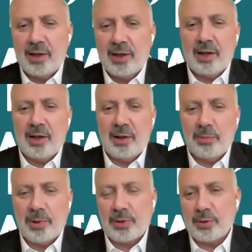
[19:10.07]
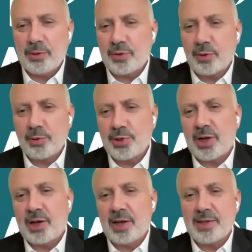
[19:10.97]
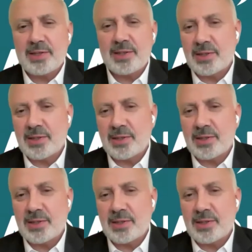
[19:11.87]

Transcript: but also GIS